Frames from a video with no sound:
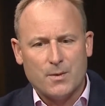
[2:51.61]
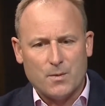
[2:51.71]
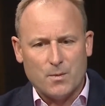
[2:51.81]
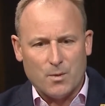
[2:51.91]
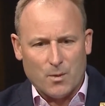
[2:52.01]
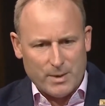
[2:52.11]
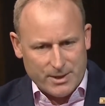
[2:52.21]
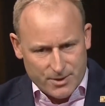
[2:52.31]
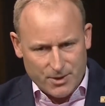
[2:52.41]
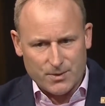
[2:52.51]
What we
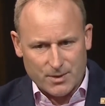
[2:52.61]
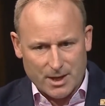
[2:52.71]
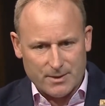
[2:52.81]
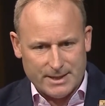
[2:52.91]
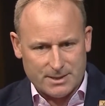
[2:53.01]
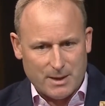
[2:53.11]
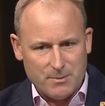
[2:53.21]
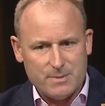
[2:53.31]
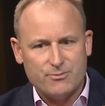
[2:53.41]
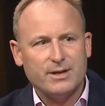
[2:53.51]
do, though, is when
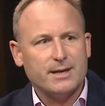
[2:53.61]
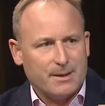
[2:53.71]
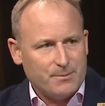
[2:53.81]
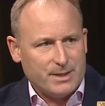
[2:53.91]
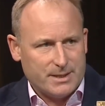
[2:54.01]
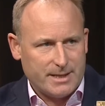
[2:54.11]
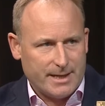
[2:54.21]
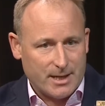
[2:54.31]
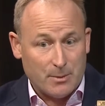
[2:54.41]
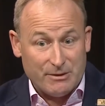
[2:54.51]
we bring companies
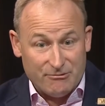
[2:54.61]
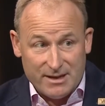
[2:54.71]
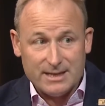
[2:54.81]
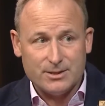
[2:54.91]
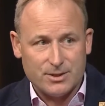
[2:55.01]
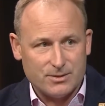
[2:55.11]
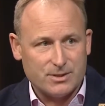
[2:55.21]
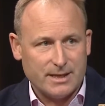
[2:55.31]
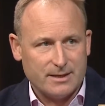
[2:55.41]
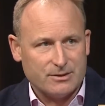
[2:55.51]
in, and we really do
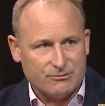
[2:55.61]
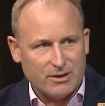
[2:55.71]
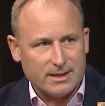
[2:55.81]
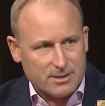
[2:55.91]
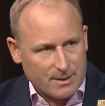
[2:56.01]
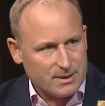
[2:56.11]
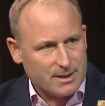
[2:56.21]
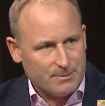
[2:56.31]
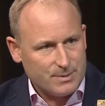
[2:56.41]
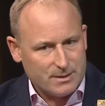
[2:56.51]
seek the right types of
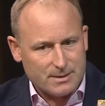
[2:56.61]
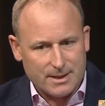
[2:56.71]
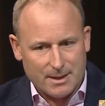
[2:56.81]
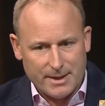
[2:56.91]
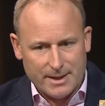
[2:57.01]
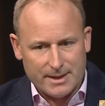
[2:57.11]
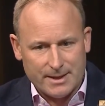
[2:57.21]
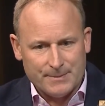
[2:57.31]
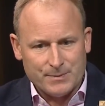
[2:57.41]
companies to come in,